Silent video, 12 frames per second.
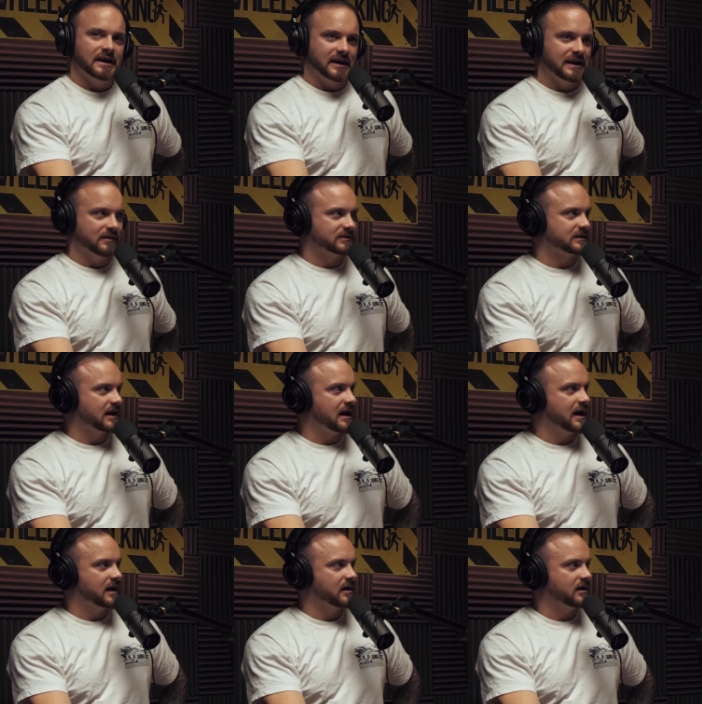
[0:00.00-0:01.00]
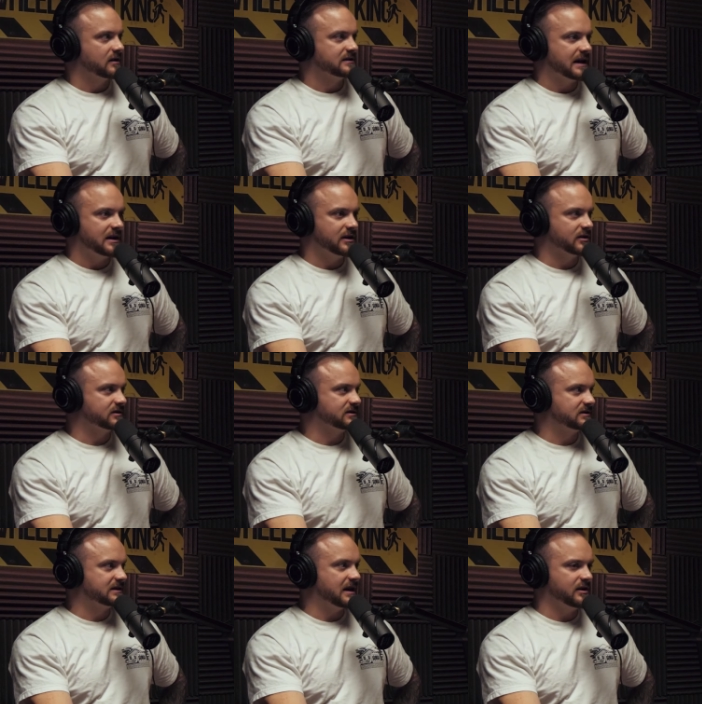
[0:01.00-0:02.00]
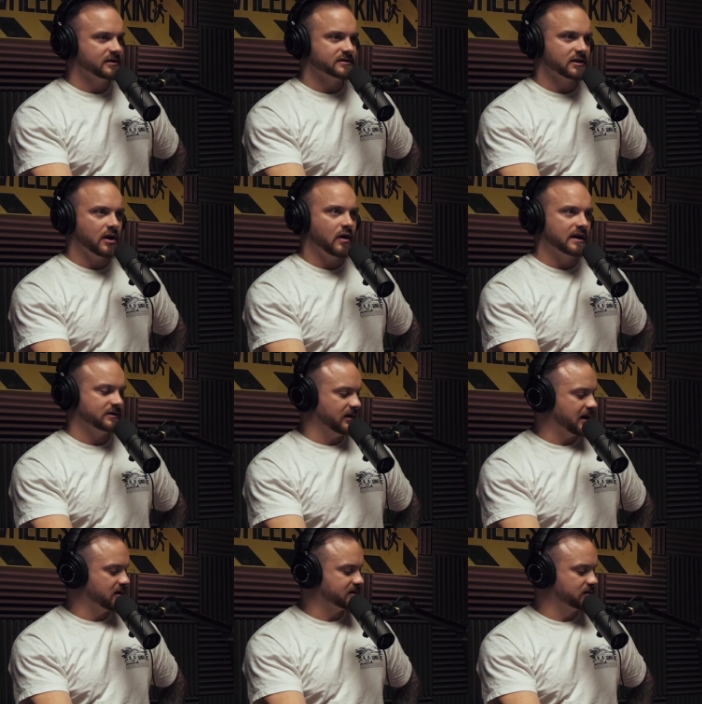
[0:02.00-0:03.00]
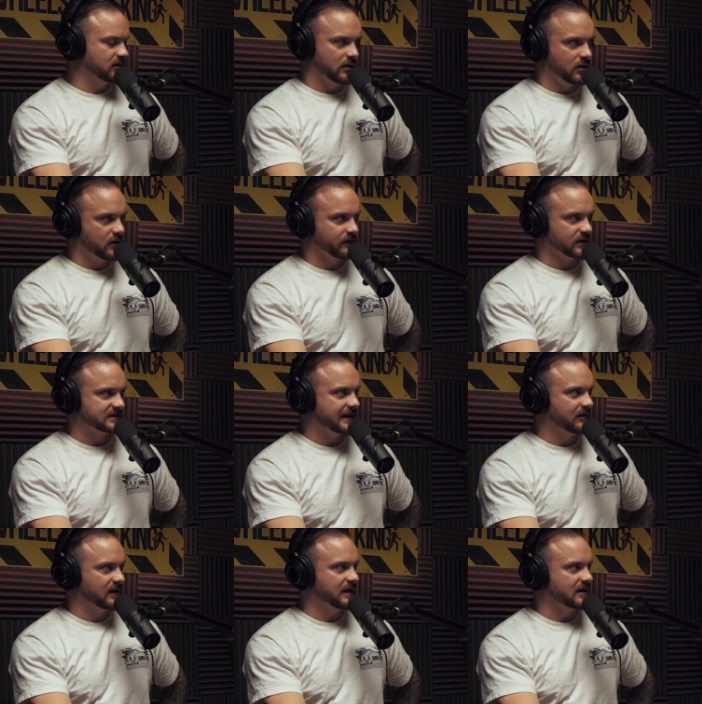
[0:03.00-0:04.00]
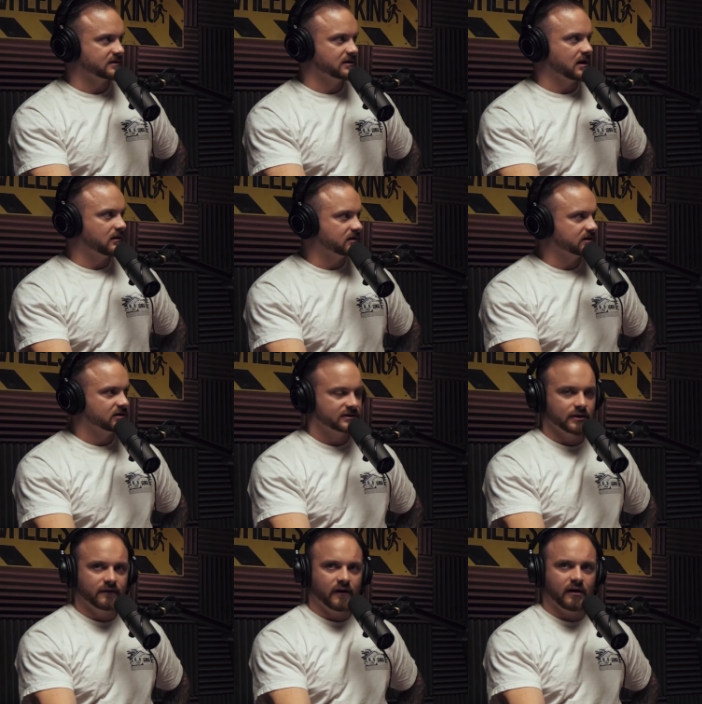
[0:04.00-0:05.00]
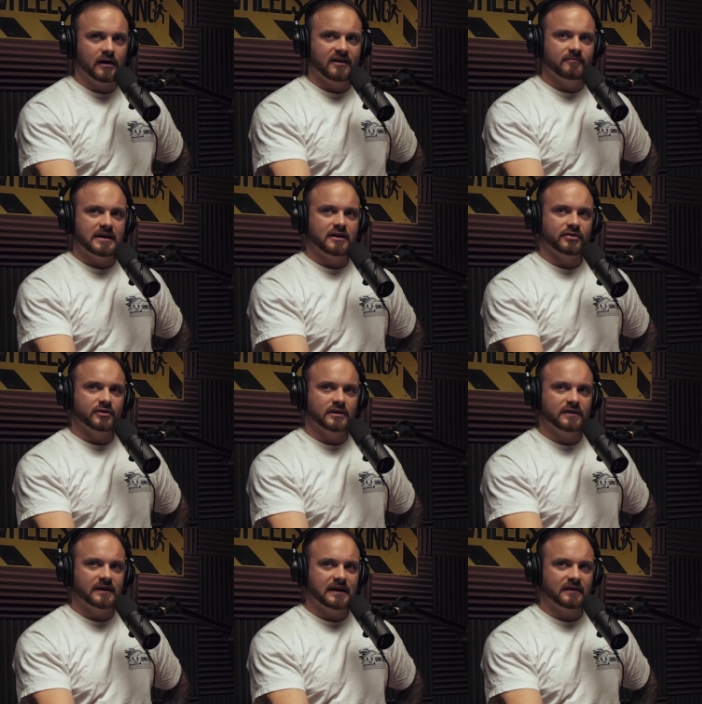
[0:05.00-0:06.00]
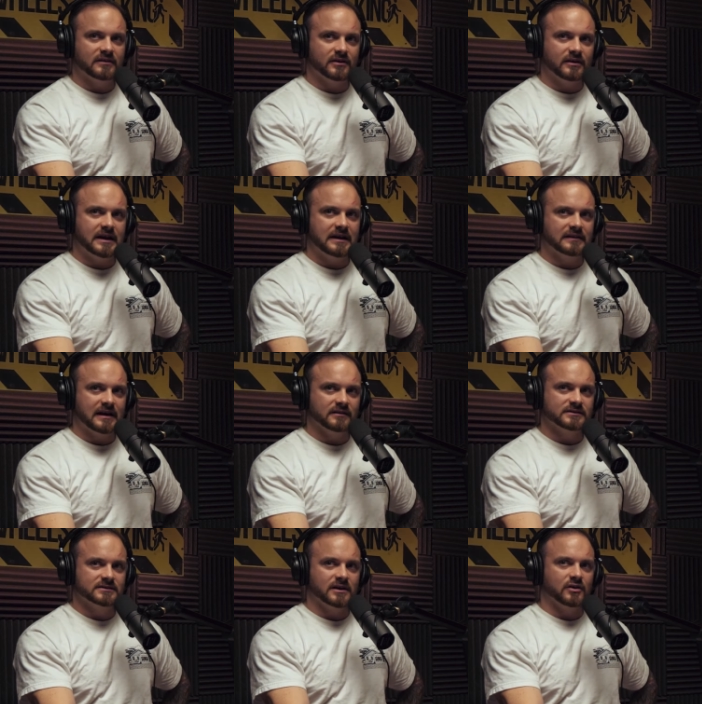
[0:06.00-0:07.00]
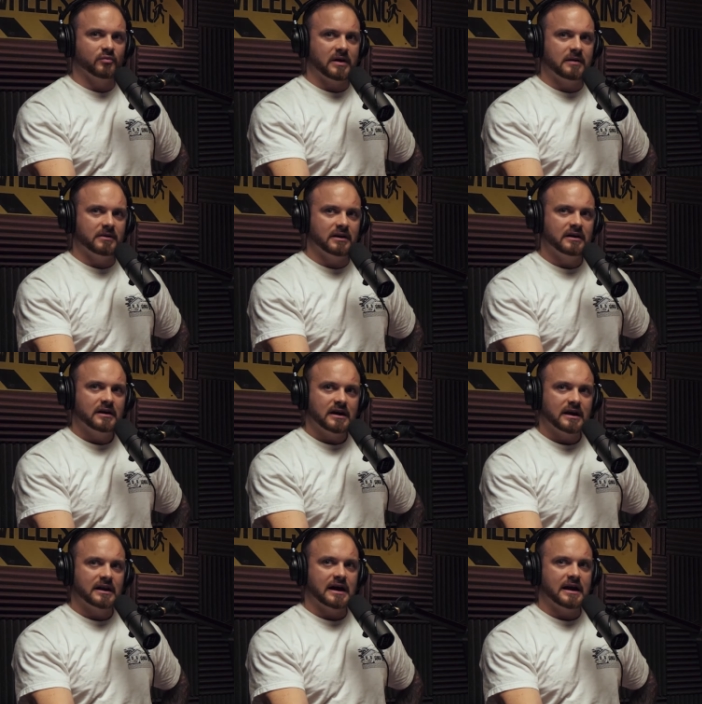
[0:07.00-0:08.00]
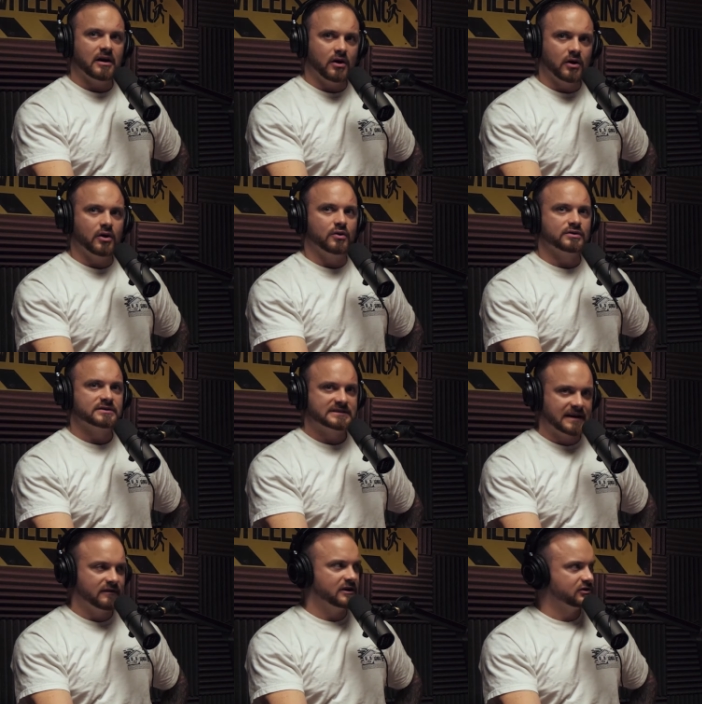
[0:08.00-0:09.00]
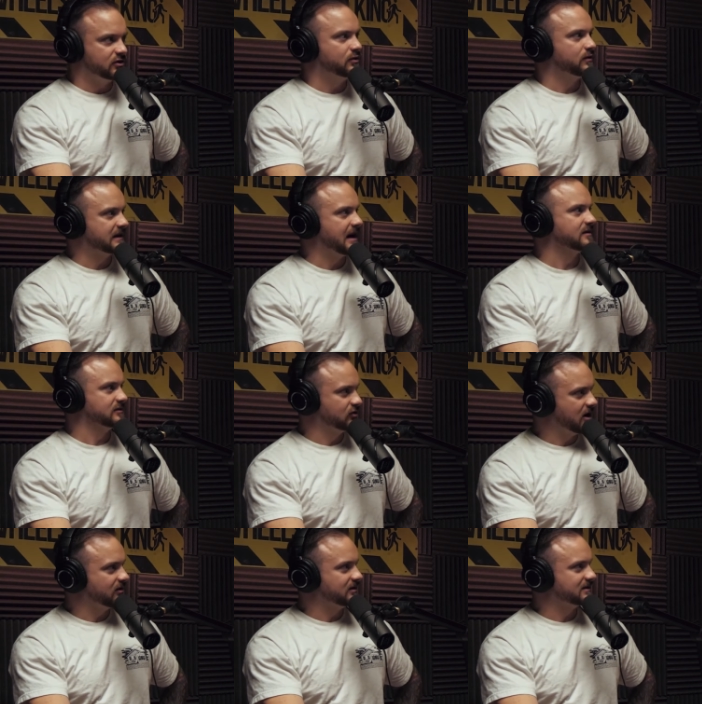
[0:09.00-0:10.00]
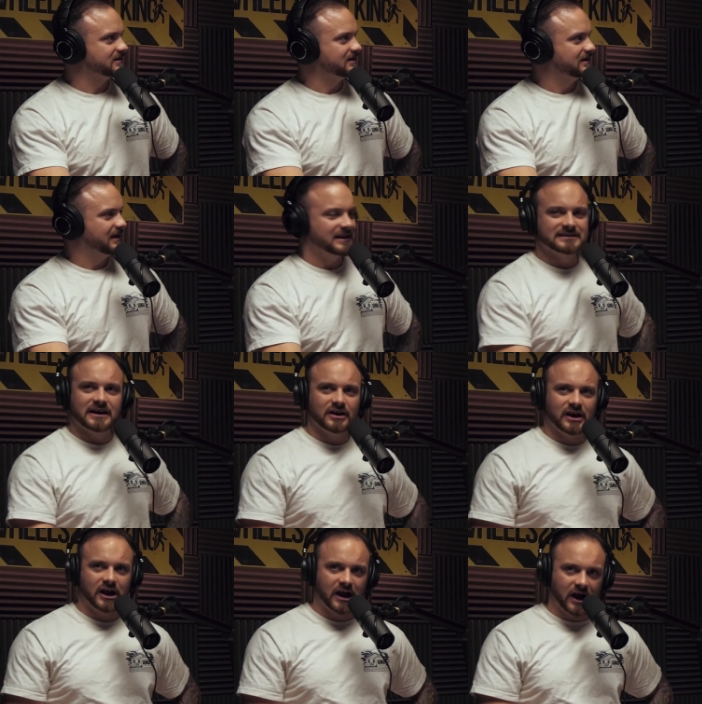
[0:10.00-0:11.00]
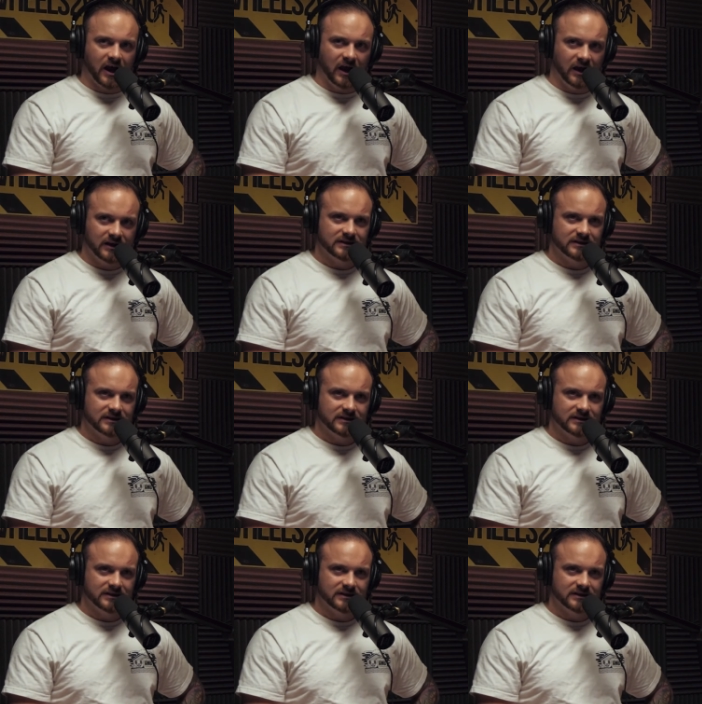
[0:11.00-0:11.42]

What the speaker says: and it was like 10 years ago, I took out a student loan for $70,000. So far, I've made a $38,000 payment, and I owe $72,000. It's like, huh?